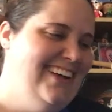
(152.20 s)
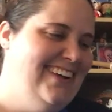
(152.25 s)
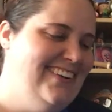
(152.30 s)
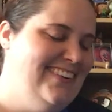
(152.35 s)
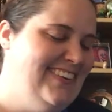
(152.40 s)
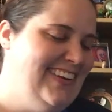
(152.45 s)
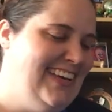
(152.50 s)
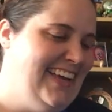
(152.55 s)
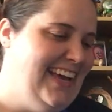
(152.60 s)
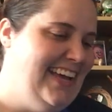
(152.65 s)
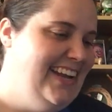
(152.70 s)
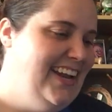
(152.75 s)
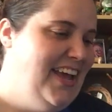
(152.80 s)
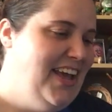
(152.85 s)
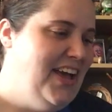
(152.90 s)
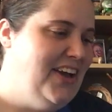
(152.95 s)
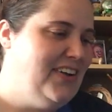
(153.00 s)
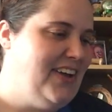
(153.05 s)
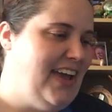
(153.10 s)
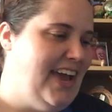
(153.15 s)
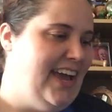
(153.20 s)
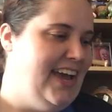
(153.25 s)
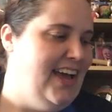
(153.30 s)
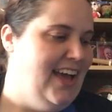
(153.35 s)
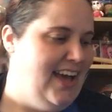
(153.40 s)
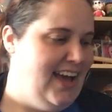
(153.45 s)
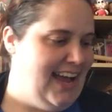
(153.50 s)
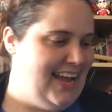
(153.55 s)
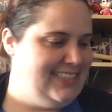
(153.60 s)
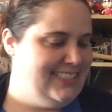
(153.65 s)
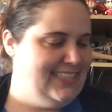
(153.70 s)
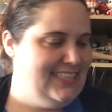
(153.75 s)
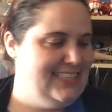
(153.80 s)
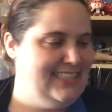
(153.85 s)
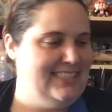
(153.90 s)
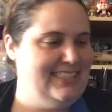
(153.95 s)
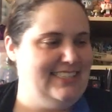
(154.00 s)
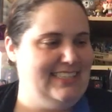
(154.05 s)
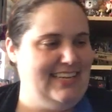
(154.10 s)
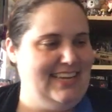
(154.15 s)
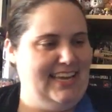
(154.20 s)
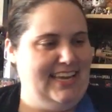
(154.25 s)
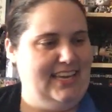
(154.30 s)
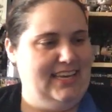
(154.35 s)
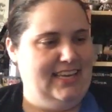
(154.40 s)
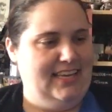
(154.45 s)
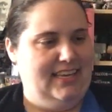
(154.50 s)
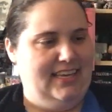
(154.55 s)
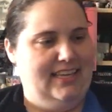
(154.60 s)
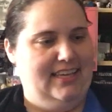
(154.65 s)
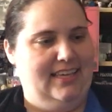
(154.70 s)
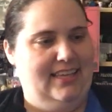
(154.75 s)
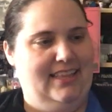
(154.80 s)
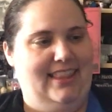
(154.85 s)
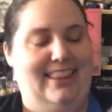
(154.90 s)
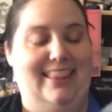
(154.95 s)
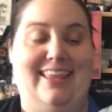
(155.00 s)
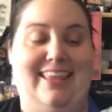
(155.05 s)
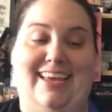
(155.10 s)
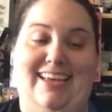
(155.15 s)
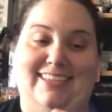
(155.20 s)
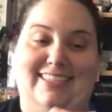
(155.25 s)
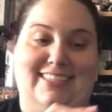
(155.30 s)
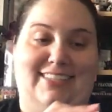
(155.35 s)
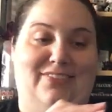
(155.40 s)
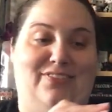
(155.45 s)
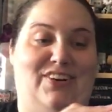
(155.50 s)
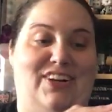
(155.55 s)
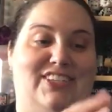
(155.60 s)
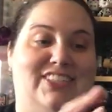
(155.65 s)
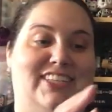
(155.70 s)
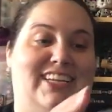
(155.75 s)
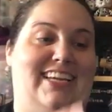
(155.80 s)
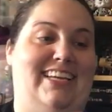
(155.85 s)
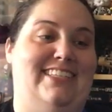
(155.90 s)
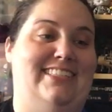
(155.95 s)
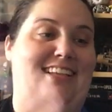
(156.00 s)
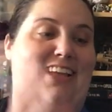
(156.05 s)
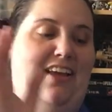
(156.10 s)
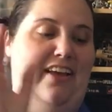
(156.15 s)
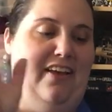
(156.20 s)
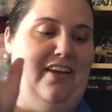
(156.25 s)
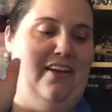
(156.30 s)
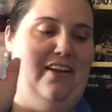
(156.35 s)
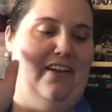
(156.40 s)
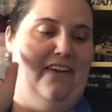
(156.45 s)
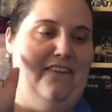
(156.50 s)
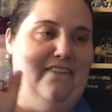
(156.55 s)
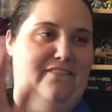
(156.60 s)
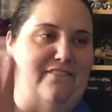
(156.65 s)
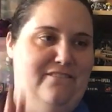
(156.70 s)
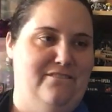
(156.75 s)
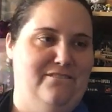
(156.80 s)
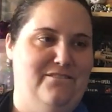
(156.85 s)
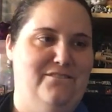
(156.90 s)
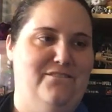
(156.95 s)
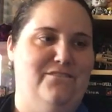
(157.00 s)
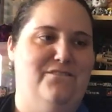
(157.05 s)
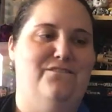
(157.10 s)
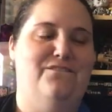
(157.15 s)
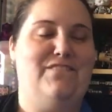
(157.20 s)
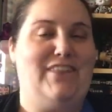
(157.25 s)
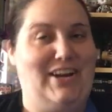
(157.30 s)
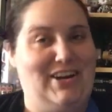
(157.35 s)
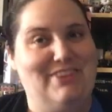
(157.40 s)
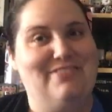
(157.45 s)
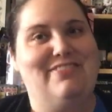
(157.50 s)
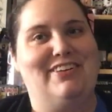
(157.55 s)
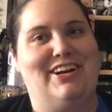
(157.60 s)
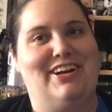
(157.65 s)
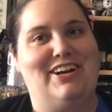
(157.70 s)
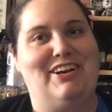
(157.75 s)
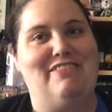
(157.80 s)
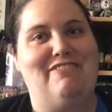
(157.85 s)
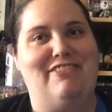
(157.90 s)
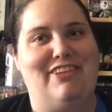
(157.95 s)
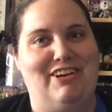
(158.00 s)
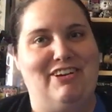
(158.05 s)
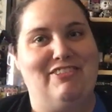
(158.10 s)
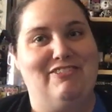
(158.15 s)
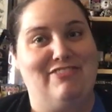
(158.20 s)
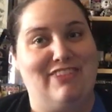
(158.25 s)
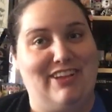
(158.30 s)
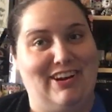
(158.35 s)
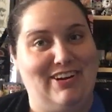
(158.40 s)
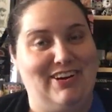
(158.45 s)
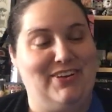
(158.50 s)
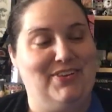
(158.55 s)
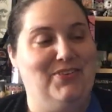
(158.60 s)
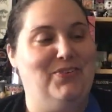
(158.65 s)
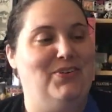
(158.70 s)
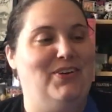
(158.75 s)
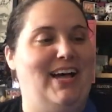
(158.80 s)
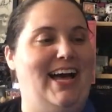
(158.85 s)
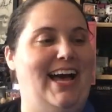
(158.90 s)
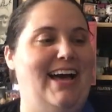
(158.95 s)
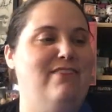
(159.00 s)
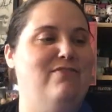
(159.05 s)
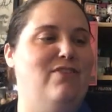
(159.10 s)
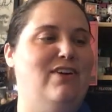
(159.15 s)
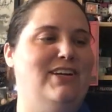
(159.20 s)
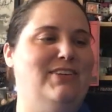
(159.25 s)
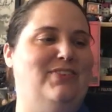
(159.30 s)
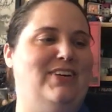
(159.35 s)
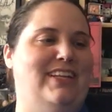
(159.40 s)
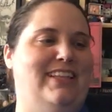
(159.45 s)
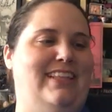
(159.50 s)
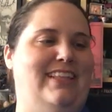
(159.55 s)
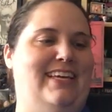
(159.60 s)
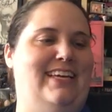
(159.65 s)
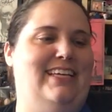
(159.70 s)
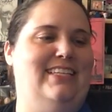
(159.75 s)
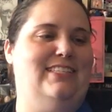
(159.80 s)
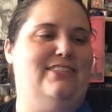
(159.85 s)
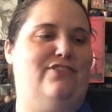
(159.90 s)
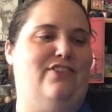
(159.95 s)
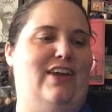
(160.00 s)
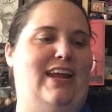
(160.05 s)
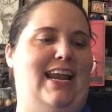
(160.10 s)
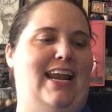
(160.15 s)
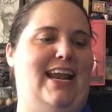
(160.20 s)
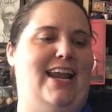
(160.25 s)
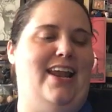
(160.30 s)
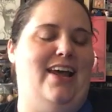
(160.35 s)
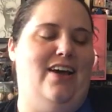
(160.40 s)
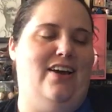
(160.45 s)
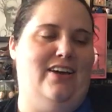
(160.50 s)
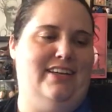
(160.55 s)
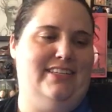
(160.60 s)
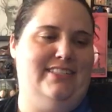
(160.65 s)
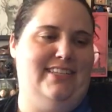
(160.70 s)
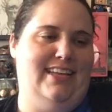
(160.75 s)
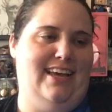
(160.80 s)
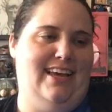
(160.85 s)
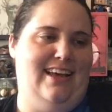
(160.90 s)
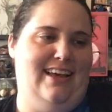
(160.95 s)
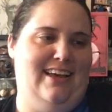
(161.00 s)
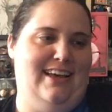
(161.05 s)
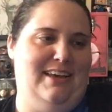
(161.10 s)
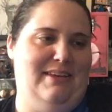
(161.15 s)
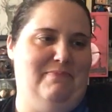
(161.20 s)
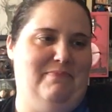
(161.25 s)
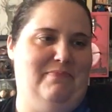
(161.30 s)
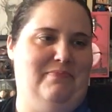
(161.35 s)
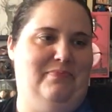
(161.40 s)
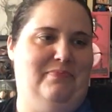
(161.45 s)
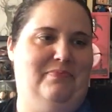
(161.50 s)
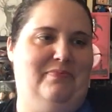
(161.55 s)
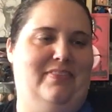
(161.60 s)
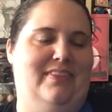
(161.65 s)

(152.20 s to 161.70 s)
oh my god. Okay, I did see this, which is very, very, very, very cool. I've wanted one of these for a long time.